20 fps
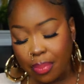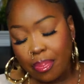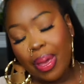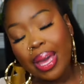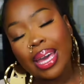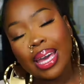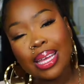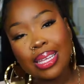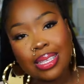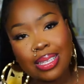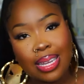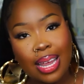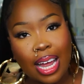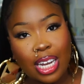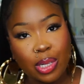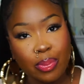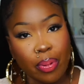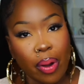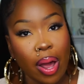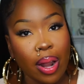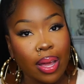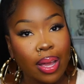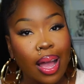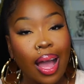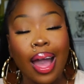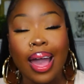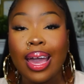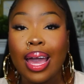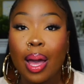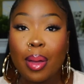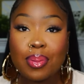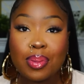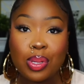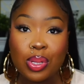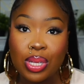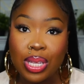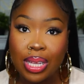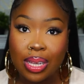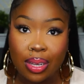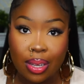Bake It Snatch product. I
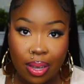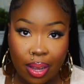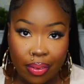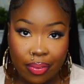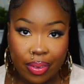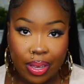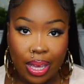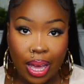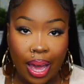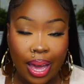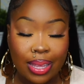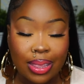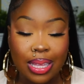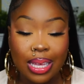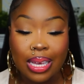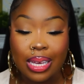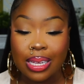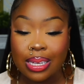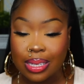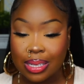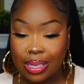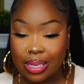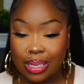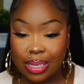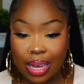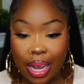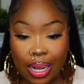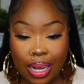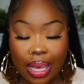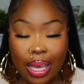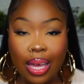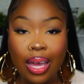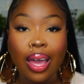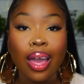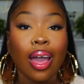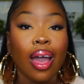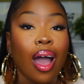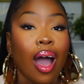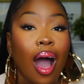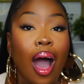absolutely love it. I think it is stunning.
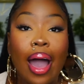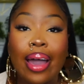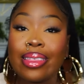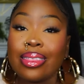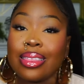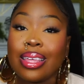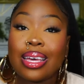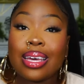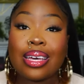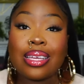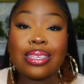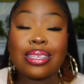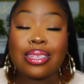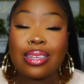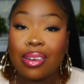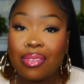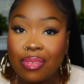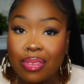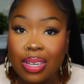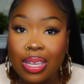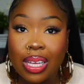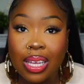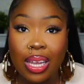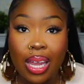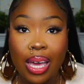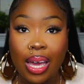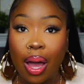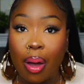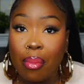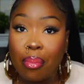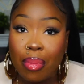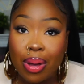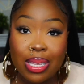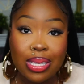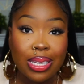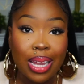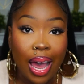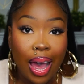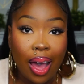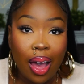I think it's definitely like a
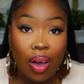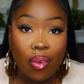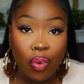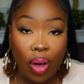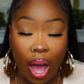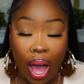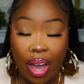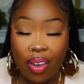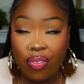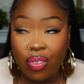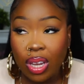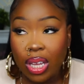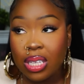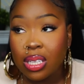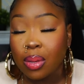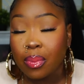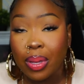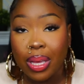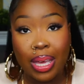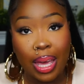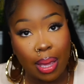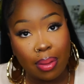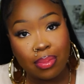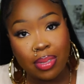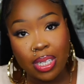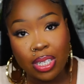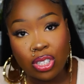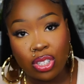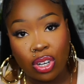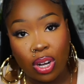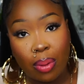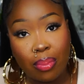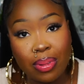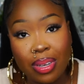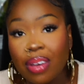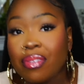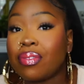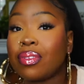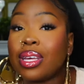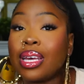must have. I feel like it's going to be a game changer. I'm
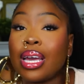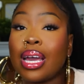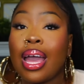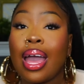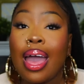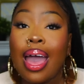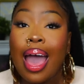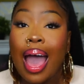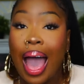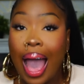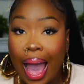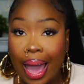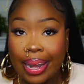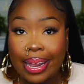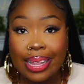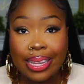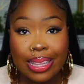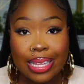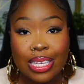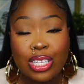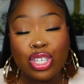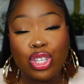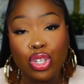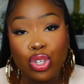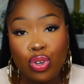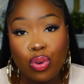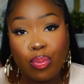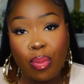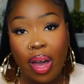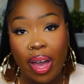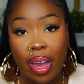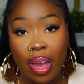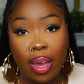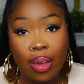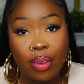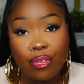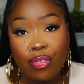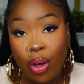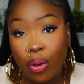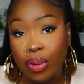definitely adding this to
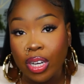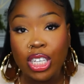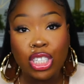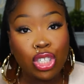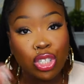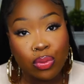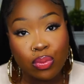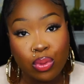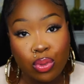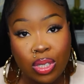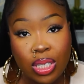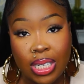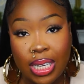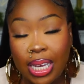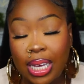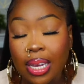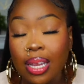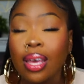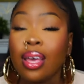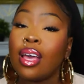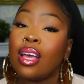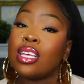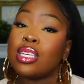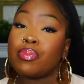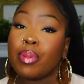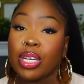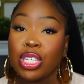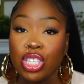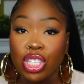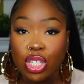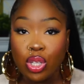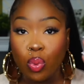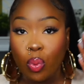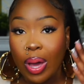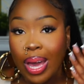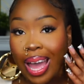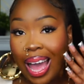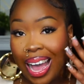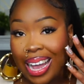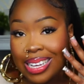my foundation routine, especially the
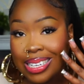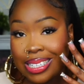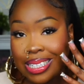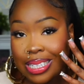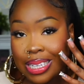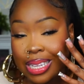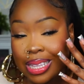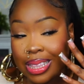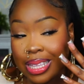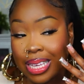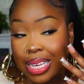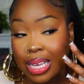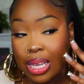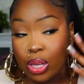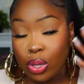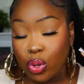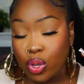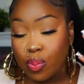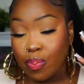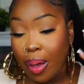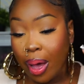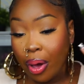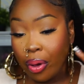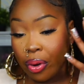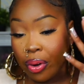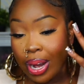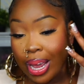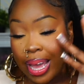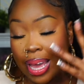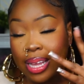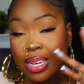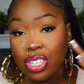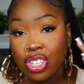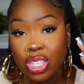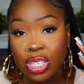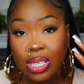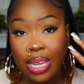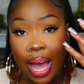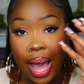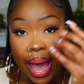way I did the loose powder and
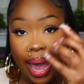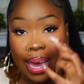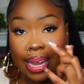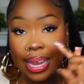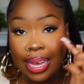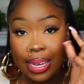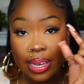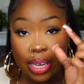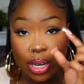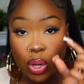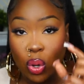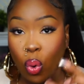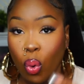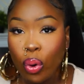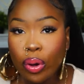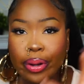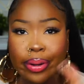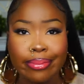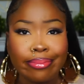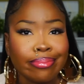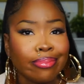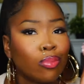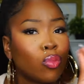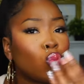just the highlight in the inner corner